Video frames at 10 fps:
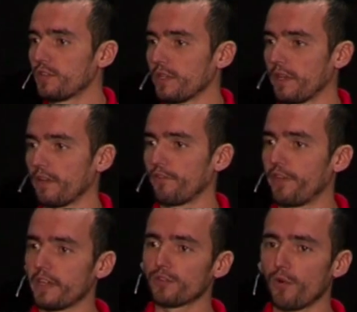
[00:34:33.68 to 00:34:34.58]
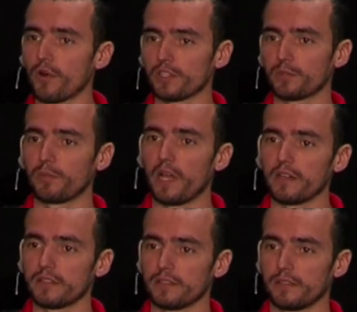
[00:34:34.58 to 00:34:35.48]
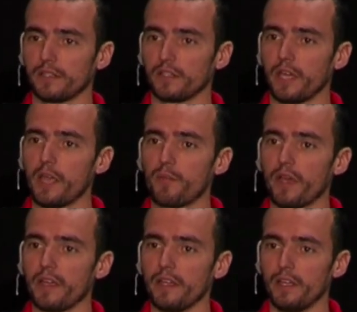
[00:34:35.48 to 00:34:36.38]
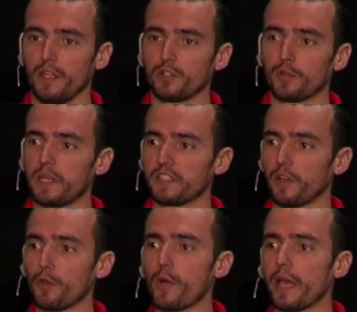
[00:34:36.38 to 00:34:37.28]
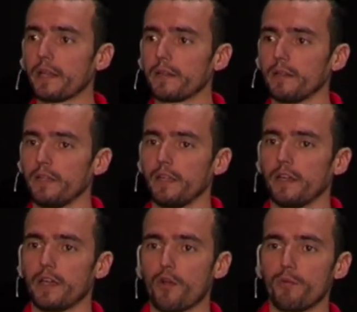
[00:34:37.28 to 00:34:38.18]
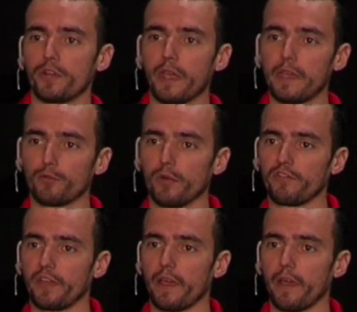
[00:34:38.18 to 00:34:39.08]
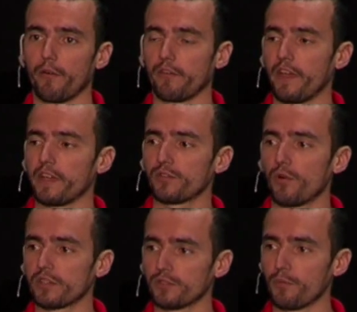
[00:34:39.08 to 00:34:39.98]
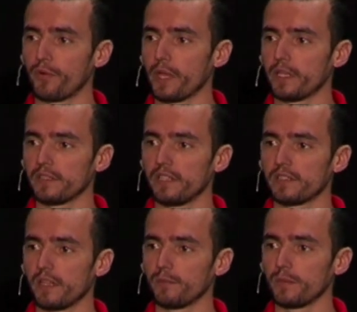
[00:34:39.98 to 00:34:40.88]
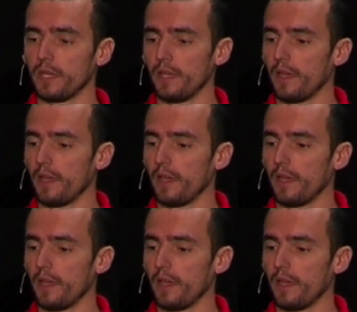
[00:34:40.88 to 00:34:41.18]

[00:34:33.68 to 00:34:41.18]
had VXWorks plugs A P I. So basically you can uh, communicate with the VXWorks operating system.